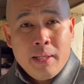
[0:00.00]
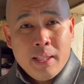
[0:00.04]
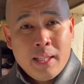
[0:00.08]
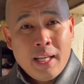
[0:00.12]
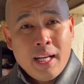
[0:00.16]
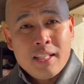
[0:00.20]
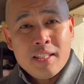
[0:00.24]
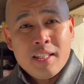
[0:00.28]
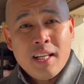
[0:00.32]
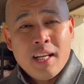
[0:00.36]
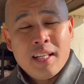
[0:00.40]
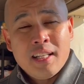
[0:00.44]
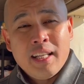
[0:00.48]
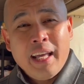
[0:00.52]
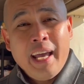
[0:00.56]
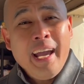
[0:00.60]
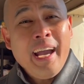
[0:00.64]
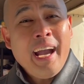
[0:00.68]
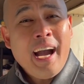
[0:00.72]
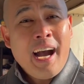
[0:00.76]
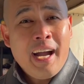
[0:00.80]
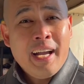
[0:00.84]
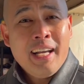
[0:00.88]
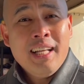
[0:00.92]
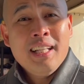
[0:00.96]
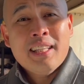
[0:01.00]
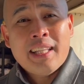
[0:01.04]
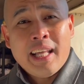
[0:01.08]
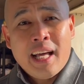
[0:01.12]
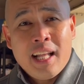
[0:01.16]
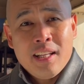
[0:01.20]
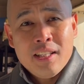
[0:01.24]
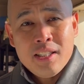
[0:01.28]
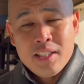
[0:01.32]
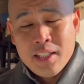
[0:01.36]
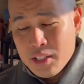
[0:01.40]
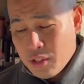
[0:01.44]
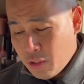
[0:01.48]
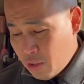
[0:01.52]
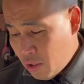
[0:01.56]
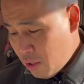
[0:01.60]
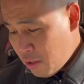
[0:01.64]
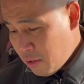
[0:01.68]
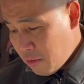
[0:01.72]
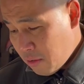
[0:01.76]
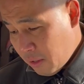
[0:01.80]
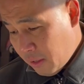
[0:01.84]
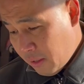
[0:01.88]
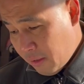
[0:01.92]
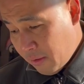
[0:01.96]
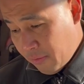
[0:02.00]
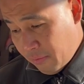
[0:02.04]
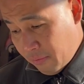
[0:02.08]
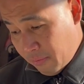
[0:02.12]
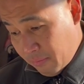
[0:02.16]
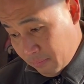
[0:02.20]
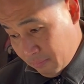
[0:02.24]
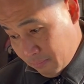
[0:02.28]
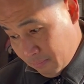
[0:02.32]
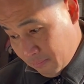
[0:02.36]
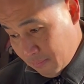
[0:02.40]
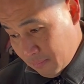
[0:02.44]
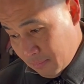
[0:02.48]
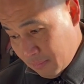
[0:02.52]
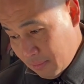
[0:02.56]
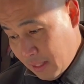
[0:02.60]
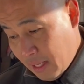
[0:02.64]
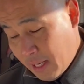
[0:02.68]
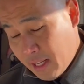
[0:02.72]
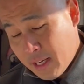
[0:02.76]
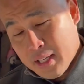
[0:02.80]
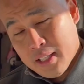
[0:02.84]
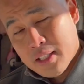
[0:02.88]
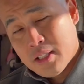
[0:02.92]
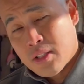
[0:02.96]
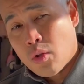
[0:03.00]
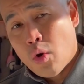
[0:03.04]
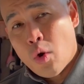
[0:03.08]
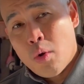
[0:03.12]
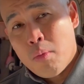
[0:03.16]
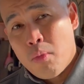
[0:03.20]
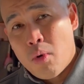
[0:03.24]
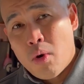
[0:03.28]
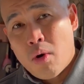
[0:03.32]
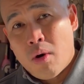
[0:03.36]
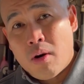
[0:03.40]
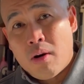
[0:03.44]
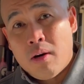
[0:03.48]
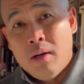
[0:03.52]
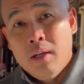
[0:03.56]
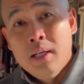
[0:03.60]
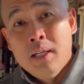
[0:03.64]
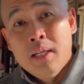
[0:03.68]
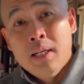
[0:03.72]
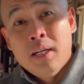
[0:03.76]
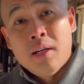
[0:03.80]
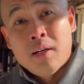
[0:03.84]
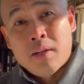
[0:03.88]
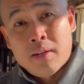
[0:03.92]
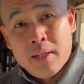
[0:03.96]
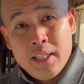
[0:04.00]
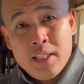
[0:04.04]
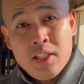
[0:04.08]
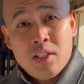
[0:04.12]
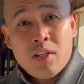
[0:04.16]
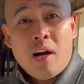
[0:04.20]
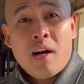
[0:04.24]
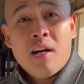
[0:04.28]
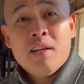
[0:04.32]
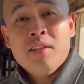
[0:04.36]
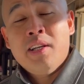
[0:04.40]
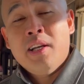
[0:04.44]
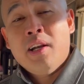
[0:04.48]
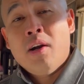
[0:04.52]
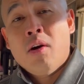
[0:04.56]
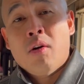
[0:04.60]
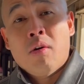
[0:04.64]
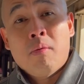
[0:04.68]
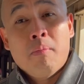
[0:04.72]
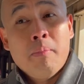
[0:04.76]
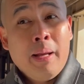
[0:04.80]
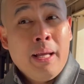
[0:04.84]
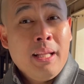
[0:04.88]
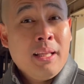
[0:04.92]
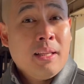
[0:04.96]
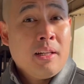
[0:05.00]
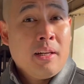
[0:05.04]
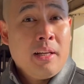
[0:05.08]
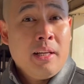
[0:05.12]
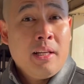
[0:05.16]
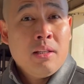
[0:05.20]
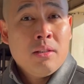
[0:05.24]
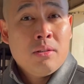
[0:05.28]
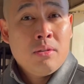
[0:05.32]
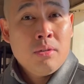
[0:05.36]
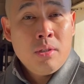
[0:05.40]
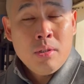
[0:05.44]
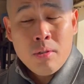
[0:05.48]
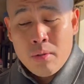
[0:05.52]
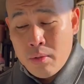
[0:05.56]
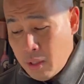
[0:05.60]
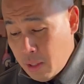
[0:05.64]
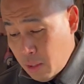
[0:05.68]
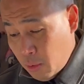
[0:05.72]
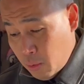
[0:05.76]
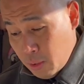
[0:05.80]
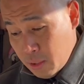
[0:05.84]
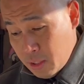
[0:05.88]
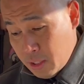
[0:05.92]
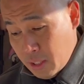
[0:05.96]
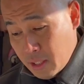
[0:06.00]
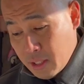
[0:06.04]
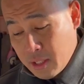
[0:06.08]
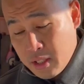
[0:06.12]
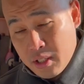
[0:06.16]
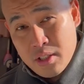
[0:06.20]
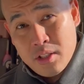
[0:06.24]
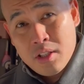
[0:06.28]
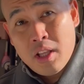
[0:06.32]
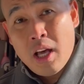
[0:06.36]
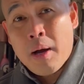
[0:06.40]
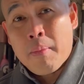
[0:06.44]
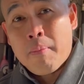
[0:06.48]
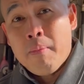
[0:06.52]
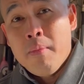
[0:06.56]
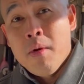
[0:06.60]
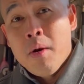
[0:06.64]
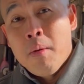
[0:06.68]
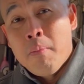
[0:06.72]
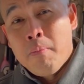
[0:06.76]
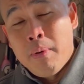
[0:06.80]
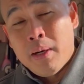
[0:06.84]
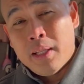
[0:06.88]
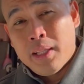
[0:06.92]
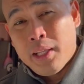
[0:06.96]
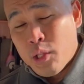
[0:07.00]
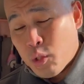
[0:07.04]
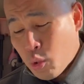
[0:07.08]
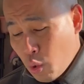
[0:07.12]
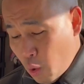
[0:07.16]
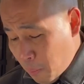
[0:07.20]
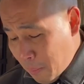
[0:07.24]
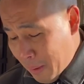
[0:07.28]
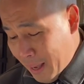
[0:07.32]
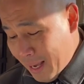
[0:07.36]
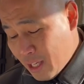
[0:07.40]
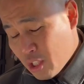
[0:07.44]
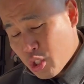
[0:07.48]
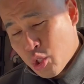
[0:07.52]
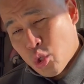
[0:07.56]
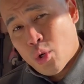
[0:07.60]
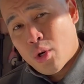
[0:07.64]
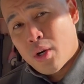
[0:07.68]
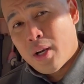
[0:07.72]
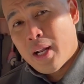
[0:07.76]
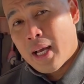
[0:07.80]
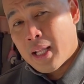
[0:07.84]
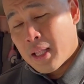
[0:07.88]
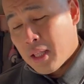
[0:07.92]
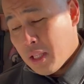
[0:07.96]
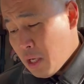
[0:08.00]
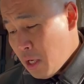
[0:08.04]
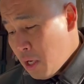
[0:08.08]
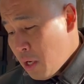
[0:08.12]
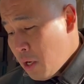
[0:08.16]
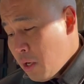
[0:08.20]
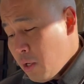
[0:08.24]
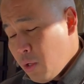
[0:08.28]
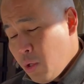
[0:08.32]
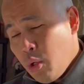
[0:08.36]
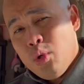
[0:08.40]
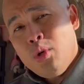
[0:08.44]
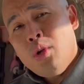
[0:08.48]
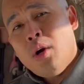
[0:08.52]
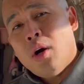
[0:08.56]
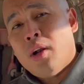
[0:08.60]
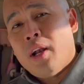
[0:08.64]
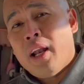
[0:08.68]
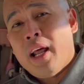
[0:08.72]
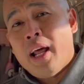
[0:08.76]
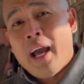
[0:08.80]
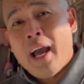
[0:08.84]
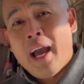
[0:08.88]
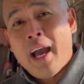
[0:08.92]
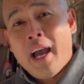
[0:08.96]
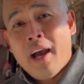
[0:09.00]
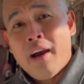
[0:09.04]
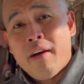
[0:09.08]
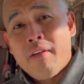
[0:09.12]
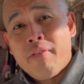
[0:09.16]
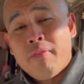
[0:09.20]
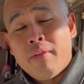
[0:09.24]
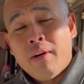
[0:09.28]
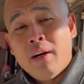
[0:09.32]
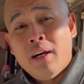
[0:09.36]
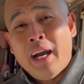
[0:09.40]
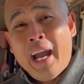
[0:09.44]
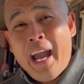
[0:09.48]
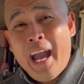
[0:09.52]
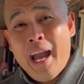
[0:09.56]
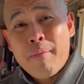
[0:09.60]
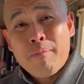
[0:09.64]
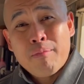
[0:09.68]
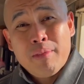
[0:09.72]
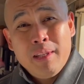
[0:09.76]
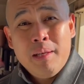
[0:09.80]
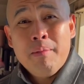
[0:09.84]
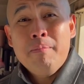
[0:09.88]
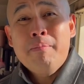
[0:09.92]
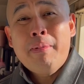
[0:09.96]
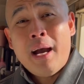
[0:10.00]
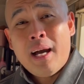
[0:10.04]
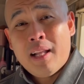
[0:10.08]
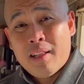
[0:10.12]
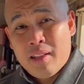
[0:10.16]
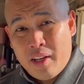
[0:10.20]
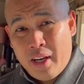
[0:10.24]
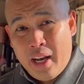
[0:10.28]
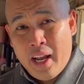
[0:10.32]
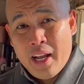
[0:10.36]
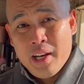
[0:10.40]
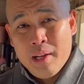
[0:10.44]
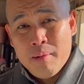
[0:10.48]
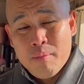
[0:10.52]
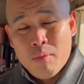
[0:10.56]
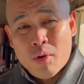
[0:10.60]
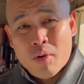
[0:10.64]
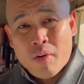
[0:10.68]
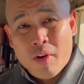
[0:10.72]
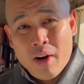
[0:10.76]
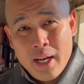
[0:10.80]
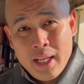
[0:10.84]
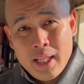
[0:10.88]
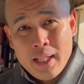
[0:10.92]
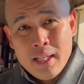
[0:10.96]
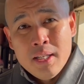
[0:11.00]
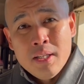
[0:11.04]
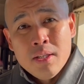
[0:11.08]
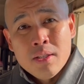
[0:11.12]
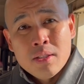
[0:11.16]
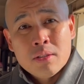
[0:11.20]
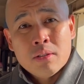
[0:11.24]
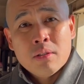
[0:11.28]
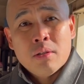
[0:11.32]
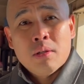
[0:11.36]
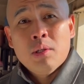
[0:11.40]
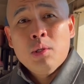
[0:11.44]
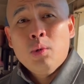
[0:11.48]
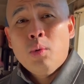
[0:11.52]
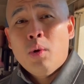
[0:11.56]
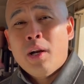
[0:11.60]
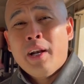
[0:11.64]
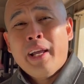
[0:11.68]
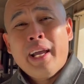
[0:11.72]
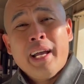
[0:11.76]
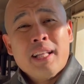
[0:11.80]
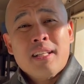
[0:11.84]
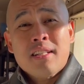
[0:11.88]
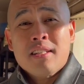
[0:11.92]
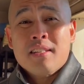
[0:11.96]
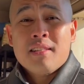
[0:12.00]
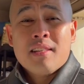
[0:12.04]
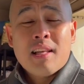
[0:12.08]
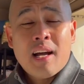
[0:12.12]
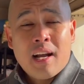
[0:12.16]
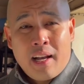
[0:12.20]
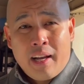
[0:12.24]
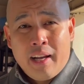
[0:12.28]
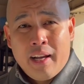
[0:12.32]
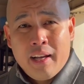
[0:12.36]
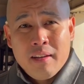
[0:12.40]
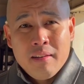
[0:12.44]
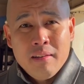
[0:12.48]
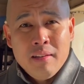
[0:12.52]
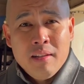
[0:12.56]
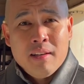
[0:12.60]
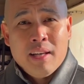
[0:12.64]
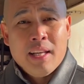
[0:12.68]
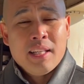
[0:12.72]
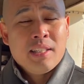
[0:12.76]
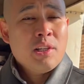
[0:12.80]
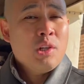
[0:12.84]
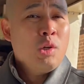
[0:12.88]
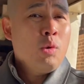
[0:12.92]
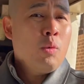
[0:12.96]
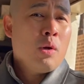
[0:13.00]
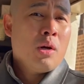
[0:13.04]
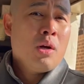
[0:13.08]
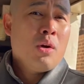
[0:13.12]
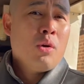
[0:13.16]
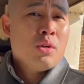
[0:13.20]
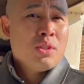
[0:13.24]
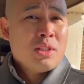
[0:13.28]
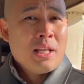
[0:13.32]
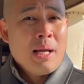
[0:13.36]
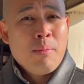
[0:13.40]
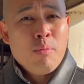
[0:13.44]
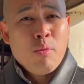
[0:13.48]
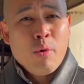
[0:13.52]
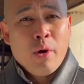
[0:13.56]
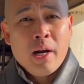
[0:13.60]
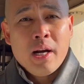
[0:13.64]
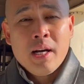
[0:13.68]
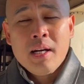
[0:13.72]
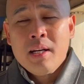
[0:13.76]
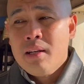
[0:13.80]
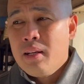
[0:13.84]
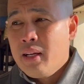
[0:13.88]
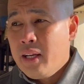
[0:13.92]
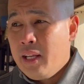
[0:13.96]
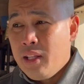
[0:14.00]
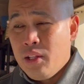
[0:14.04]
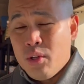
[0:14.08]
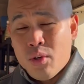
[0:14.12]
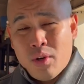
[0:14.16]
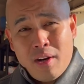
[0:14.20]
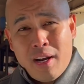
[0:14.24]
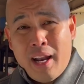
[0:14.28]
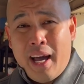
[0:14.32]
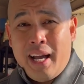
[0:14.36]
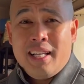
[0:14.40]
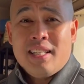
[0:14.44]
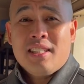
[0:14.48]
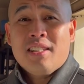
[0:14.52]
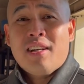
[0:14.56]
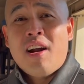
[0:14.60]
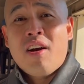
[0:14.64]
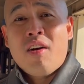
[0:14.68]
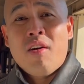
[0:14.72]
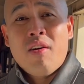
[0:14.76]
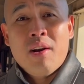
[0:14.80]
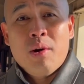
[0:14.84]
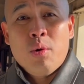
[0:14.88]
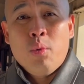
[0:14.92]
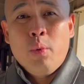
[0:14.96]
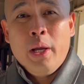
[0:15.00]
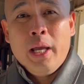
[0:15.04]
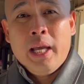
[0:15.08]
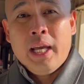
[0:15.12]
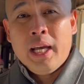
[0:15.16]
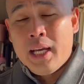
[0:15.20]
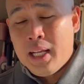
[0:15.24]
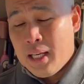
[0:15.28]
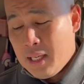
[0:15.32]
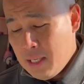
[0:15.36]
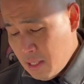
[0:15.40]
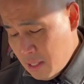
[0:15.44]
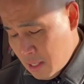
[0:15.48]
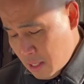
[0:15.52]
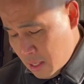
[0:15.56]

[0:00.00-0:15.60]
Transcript: It has that AI intelligence, you know, if there is no more recharging or maintaining to do, it will just stop. But it will make sure that you don't have an empty battery anymore, right? So you won't get stuck. Let's say you want to go somewhere in your nice car on the weekend,